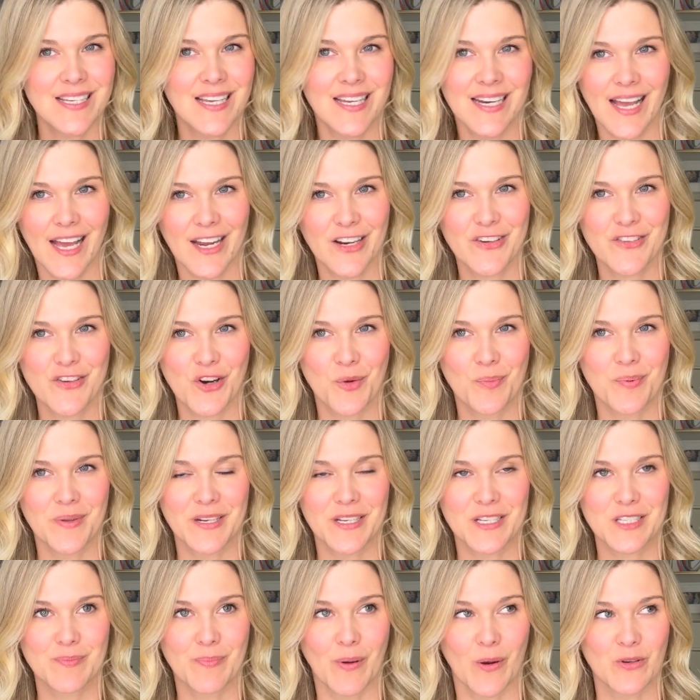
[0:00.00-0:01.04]
gonadotropin
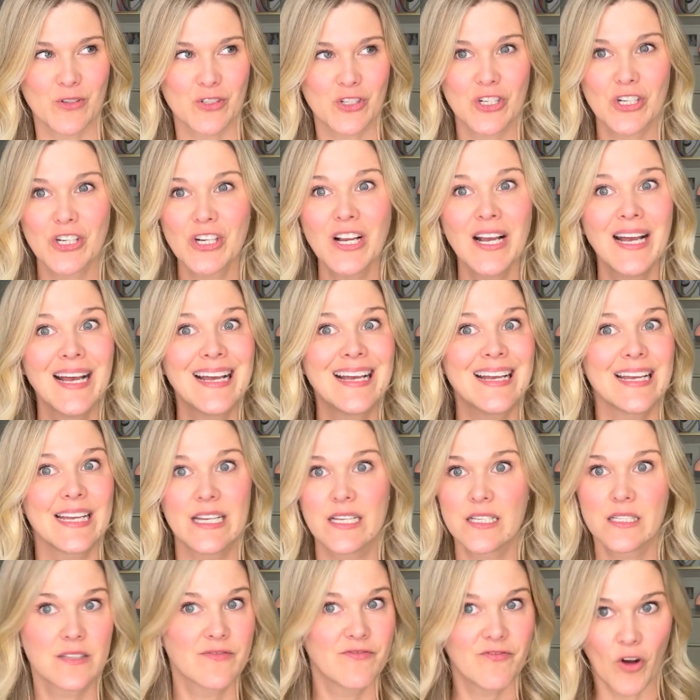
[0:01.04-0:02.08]
exposure
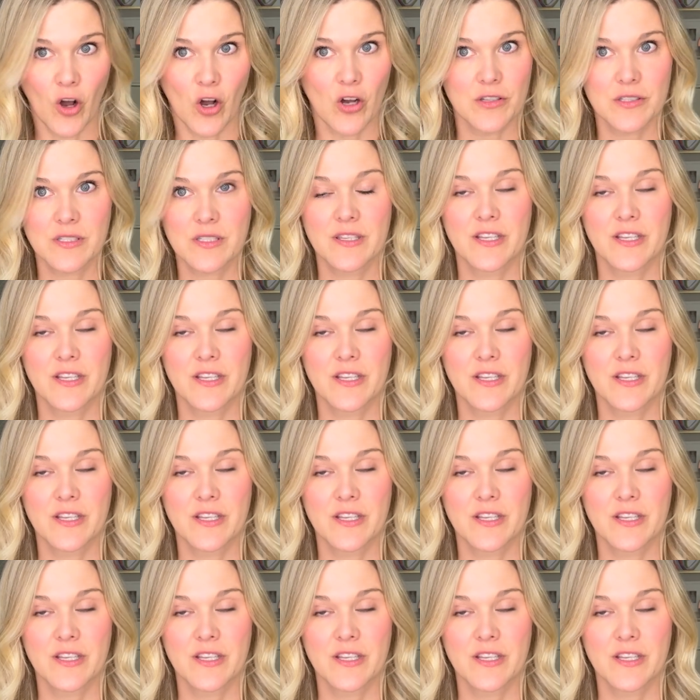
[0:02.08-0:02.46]
is false.